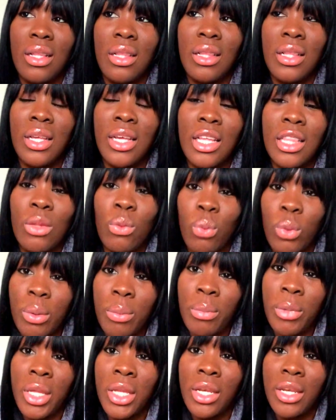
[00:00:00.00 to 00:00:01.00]
look at the
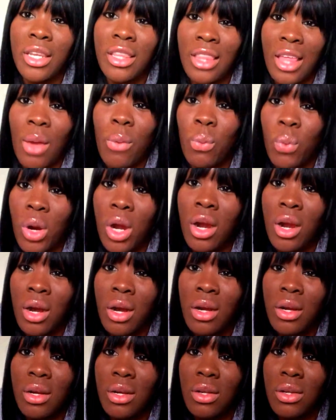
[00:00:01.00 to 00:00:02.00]
women that
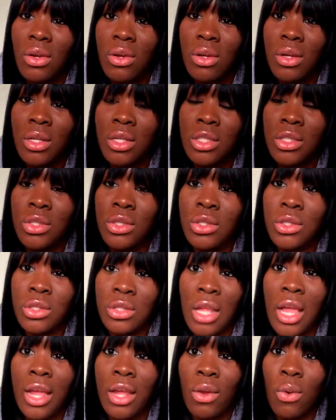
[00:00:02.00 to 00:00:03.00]
were
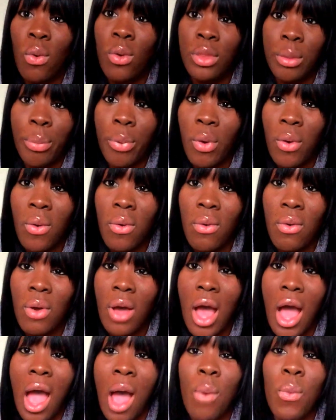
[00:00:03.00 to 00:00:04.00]
like on the
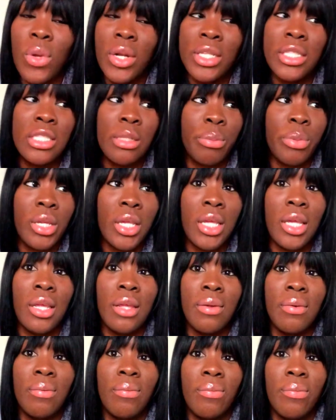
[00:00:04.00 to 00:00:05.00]
pole. I wanted to
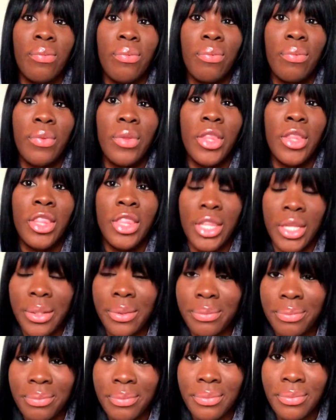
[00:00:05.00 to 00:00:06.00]
be
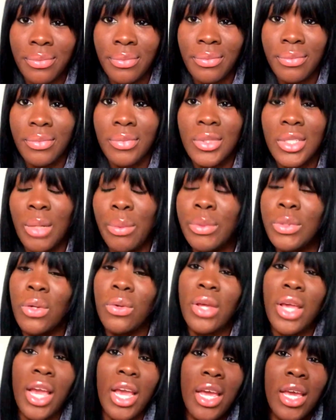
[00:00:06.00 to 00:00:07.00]
them. It was
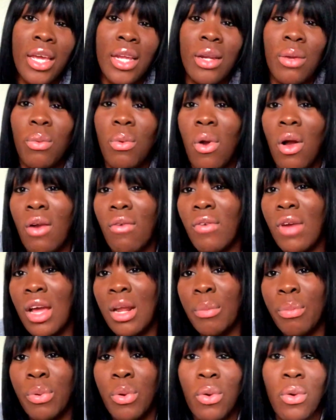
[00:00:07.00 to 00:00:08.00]
okay to walk around
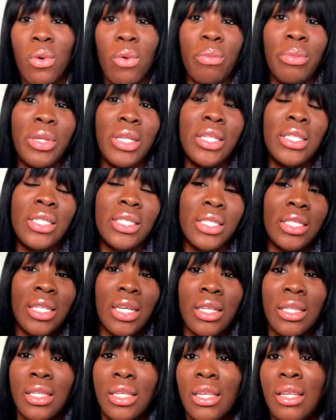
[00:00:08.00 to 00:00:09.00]
a pole, be
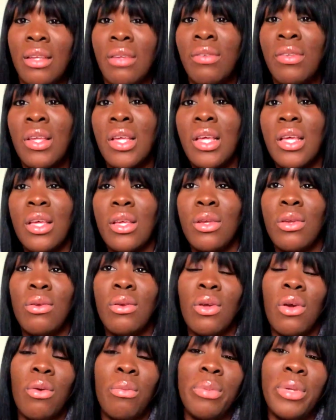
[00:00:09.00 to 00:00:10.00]
seductive,
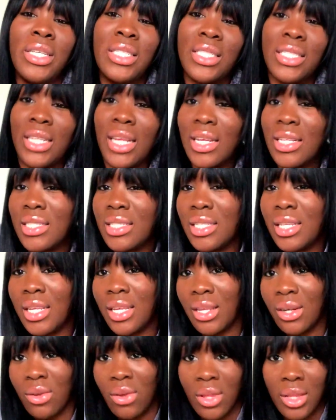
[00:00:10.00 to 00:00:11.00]
be
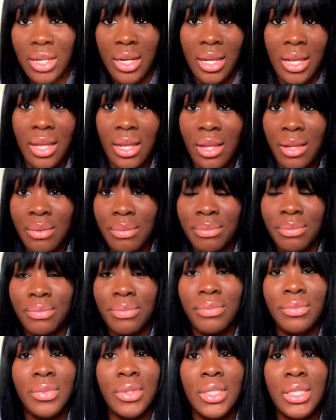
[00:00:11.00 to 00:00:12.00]
sexy and all of that.
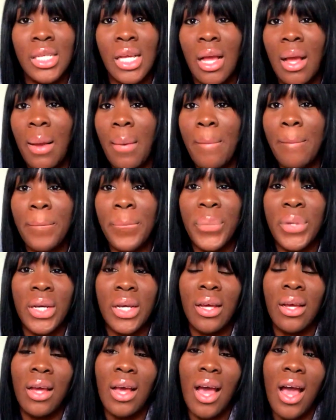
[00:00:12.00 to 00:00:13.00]

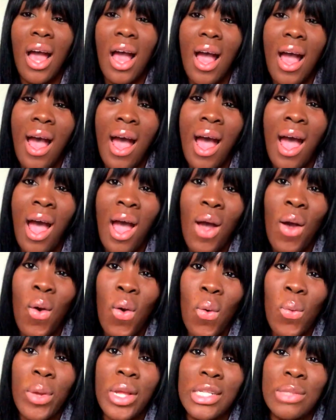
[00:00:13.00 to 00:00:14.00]
But I
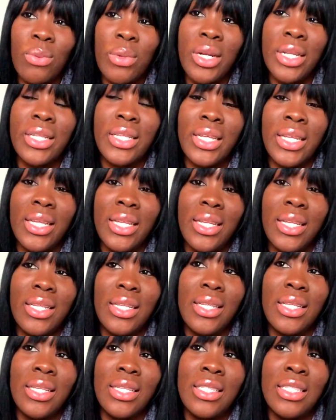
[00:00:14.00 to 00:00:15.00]
always wanted to
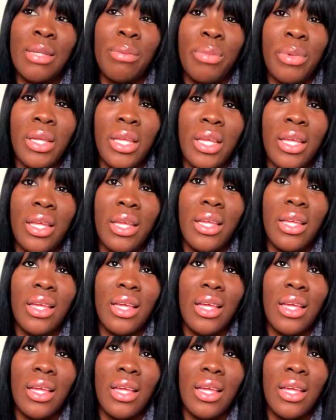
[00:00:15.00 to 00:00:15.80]
take